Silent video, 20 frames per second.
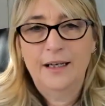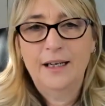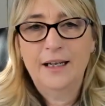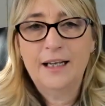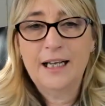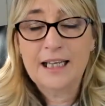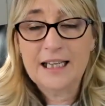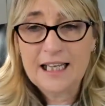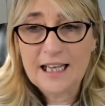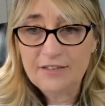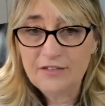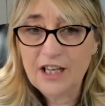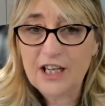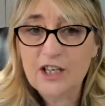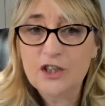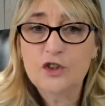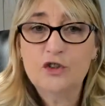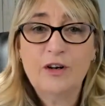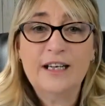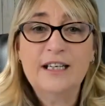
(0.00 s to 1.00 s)
The
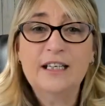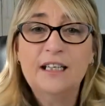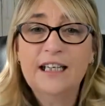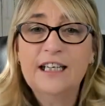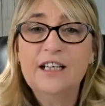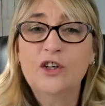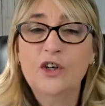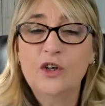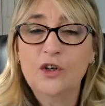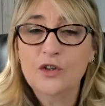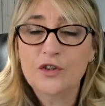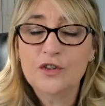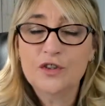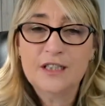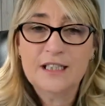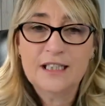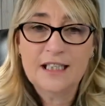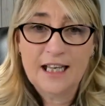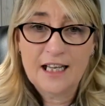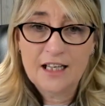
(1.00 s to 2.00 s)
adrenaline
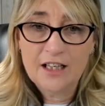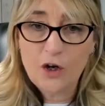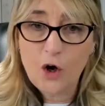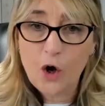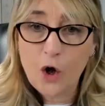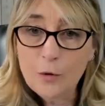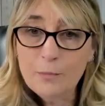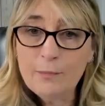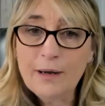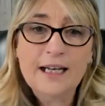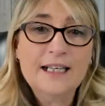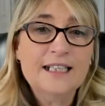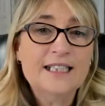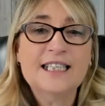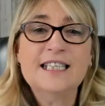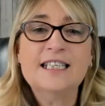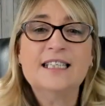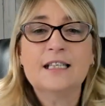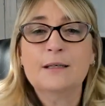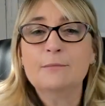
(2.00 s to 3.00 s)
goes, all my
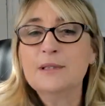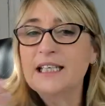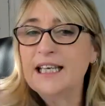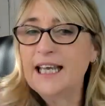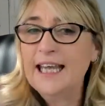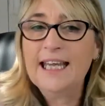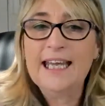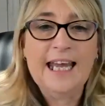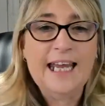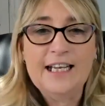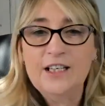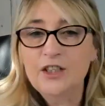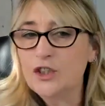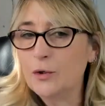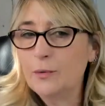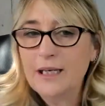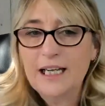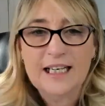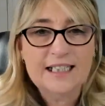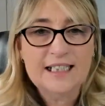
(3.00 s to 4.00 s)
systems kick in,
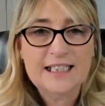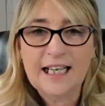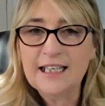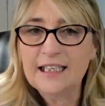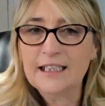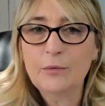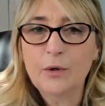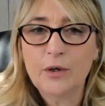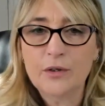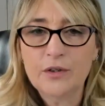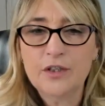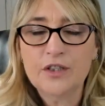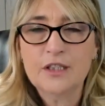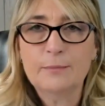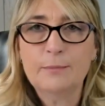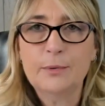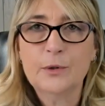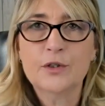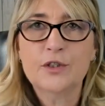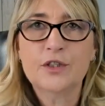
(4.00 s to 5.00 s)
doing exactly what they're
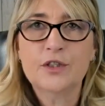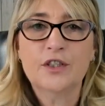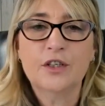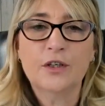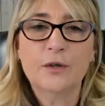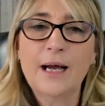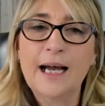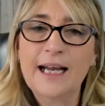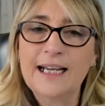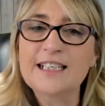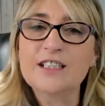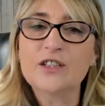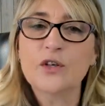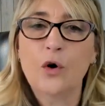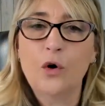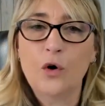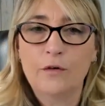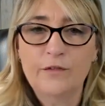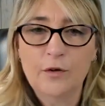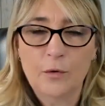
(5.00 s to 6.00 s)
supposed to do, and it's
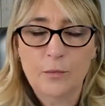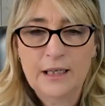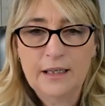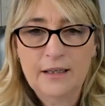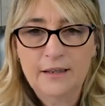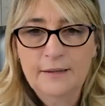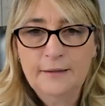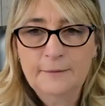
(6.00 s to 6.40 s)
over with.